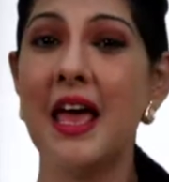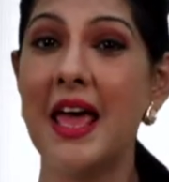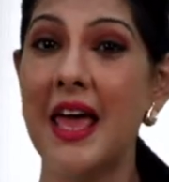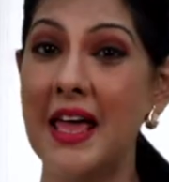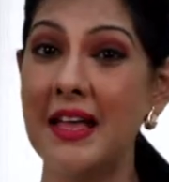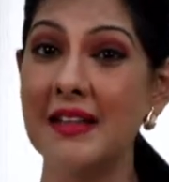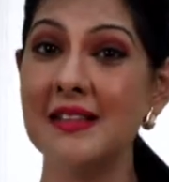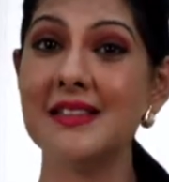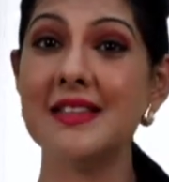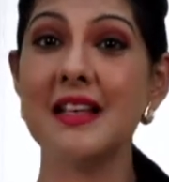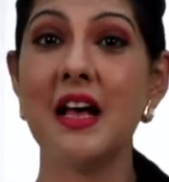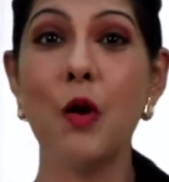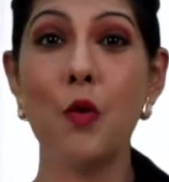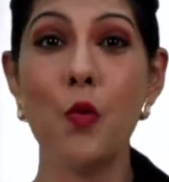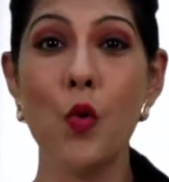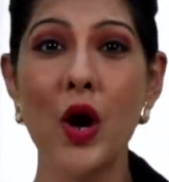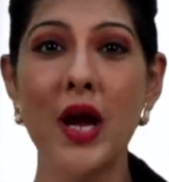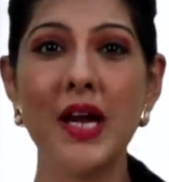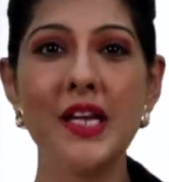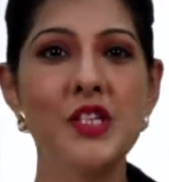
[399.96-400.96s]
Hence,
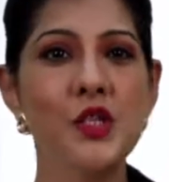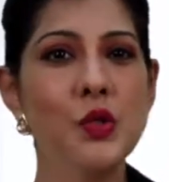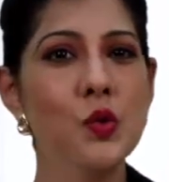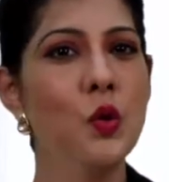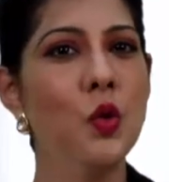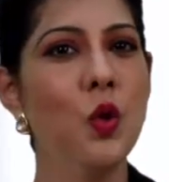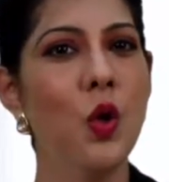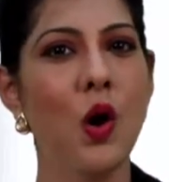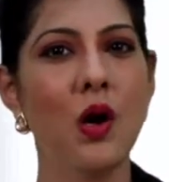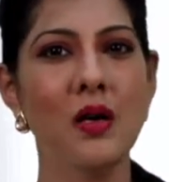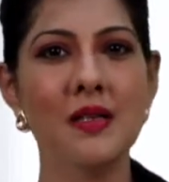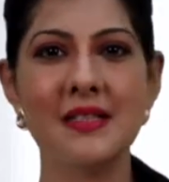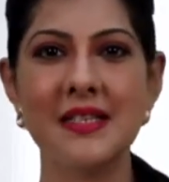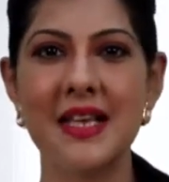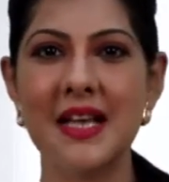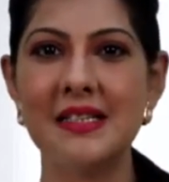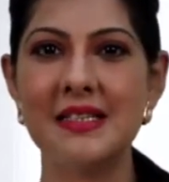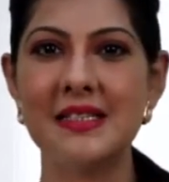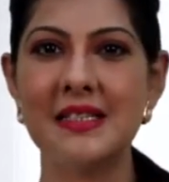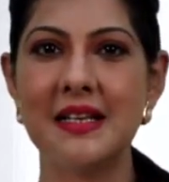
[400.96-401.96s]
avoid too long
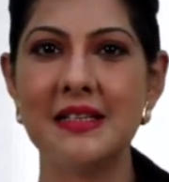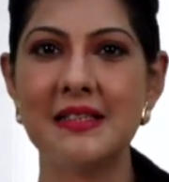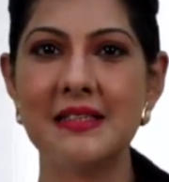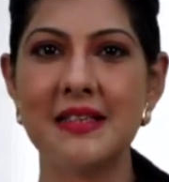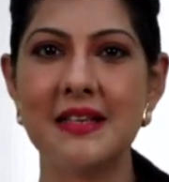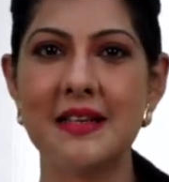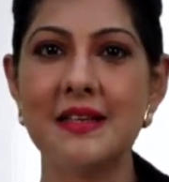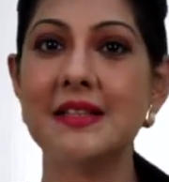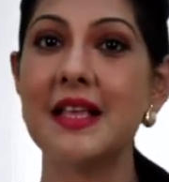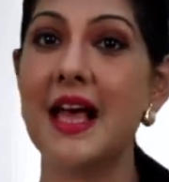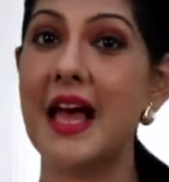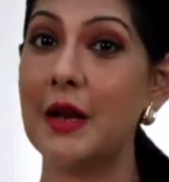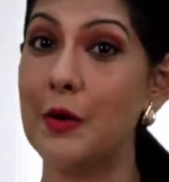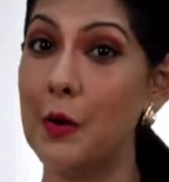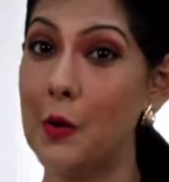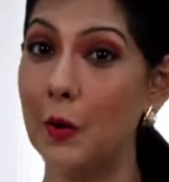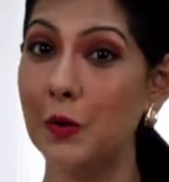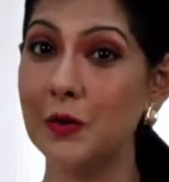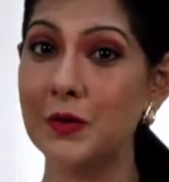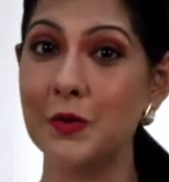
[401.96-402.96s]
sentences and
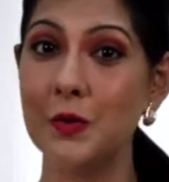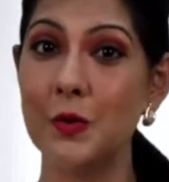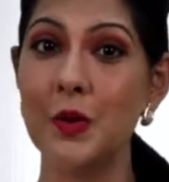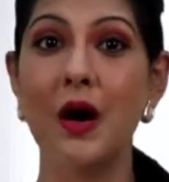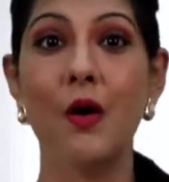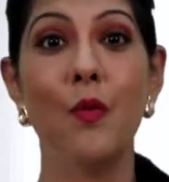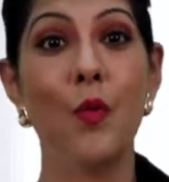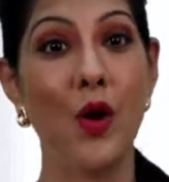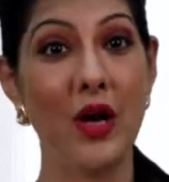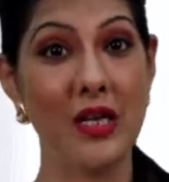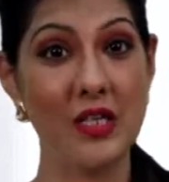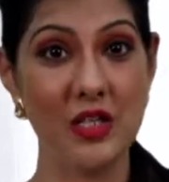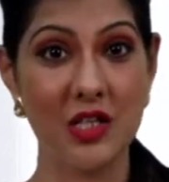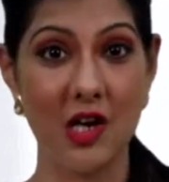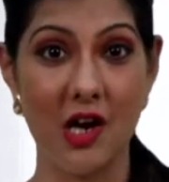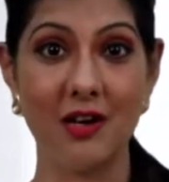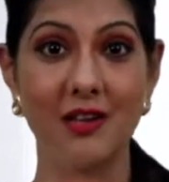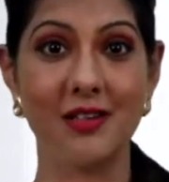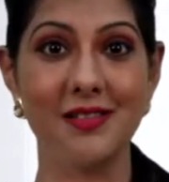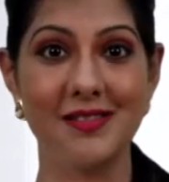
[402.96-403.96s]
also avoid
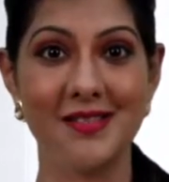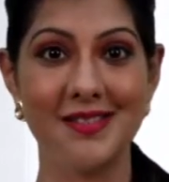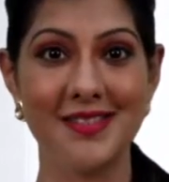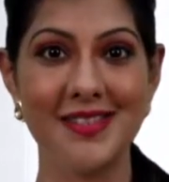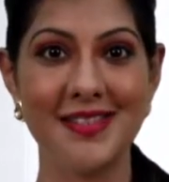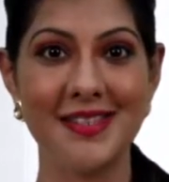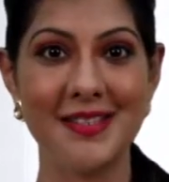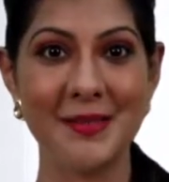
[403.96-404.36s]
jargons.